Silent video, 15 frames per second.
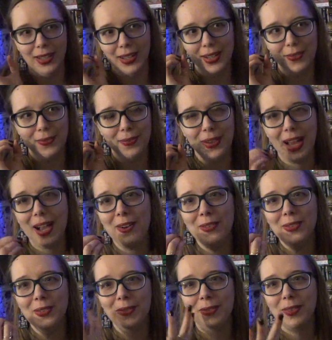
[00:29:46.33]
a
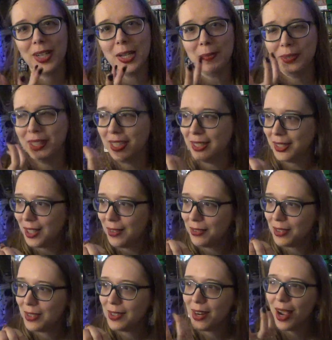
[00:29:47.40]
found family
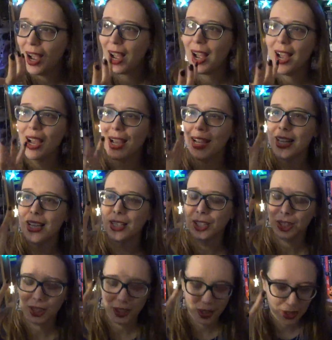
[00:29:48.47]
lover. I
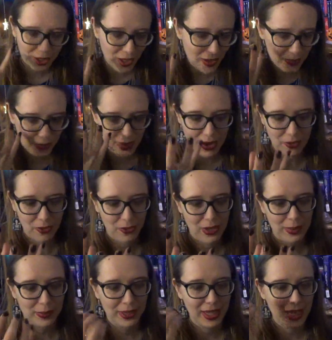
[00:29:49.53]
love found
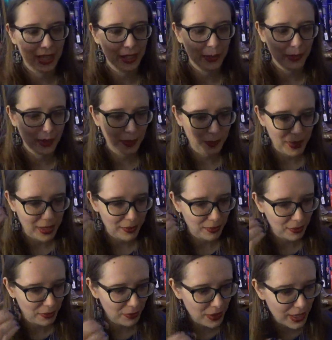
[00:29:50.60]
family. It is one of my
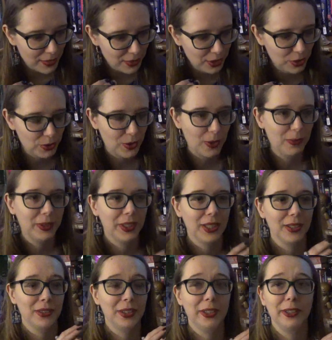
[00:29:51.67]
favorite tropes.
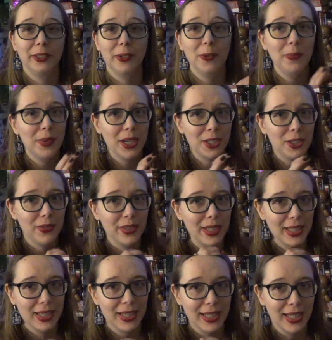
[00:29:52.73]
There's so much of
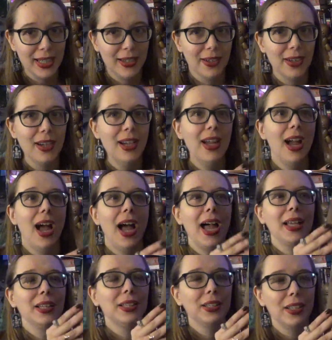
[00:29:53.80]
it in here.
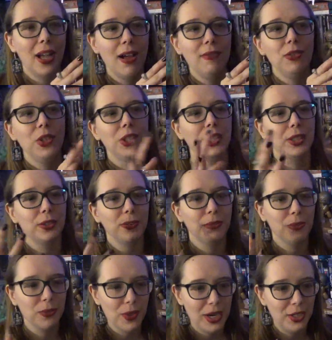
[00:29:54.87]
I love the little
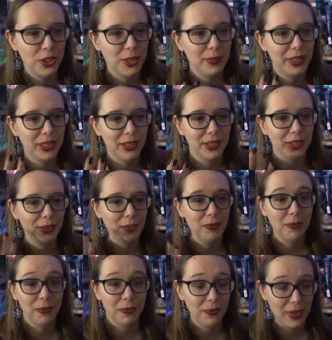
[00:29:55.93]
friendships and the little
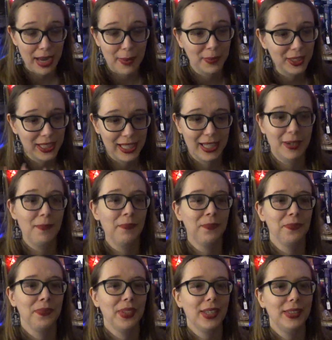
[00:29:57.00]
family
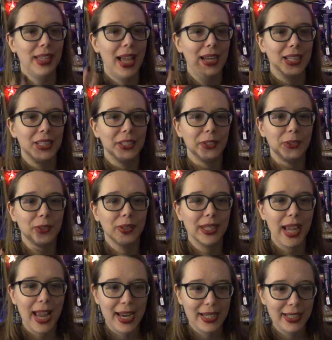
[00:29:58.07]
that is
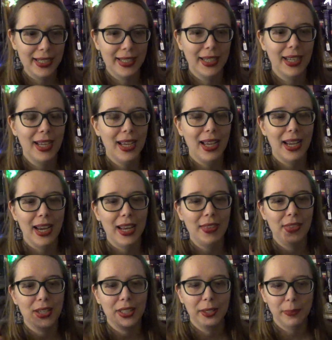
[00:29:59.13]
created
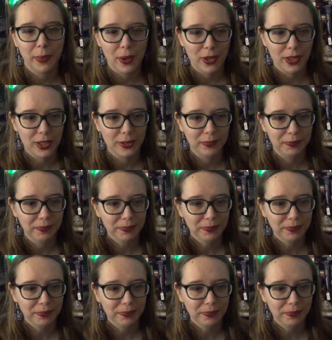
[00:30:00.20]
in this book